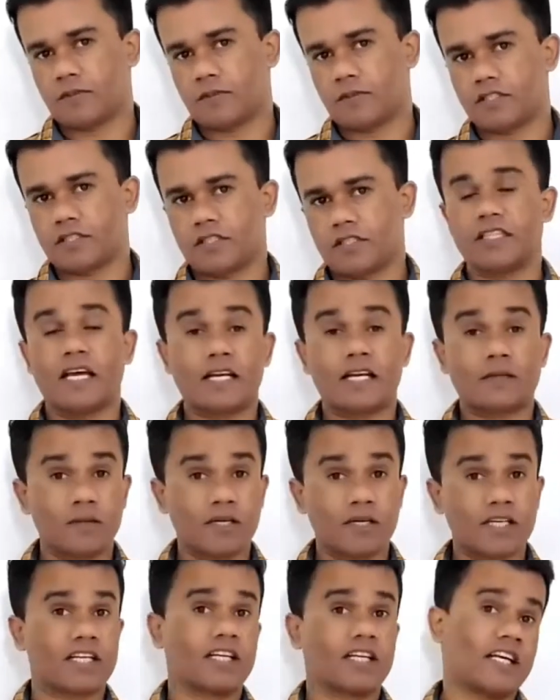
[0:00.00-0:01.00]
In that
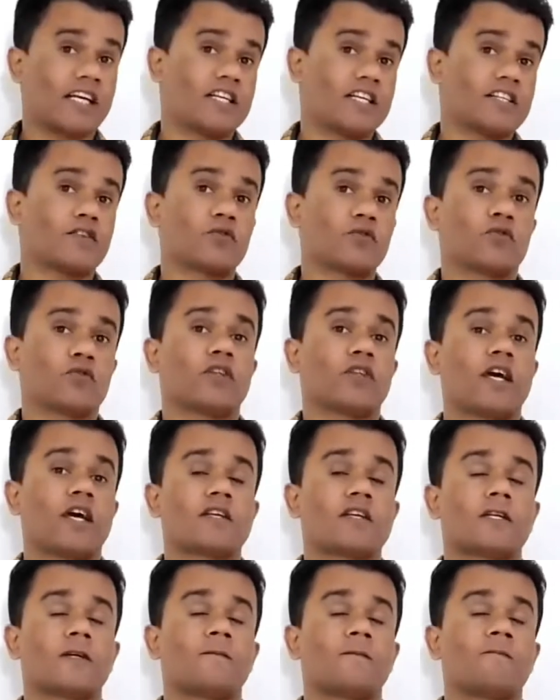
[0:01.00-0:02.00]
particular case, you saw that
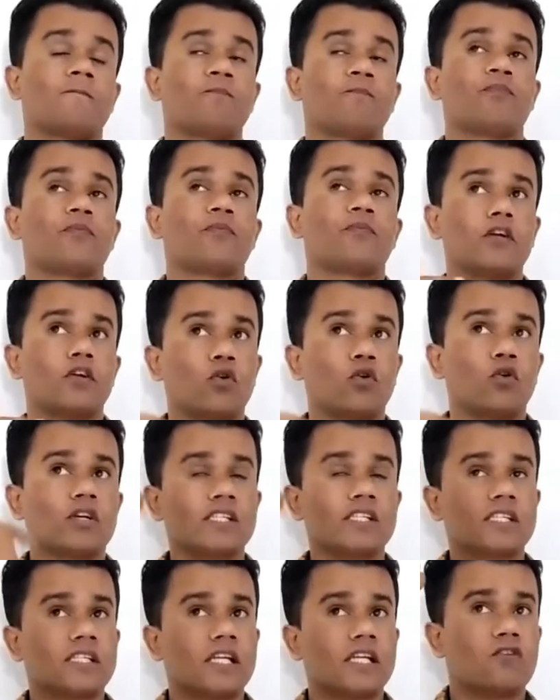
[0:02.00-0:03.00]

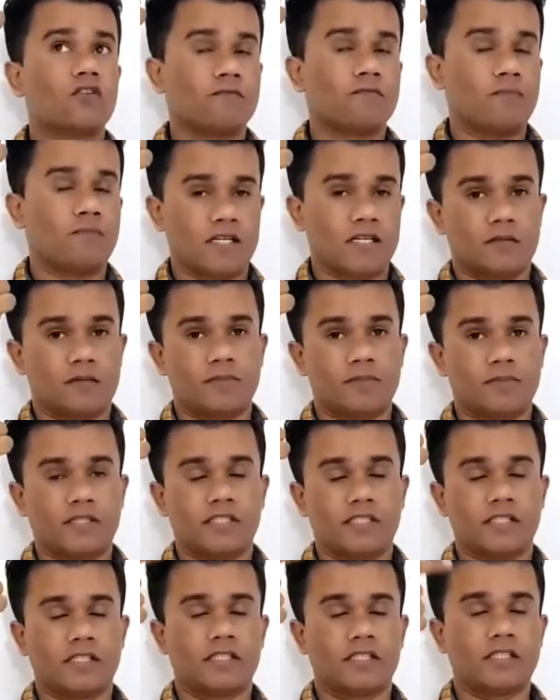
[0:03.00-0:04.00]
Dalton's law of partial pressure,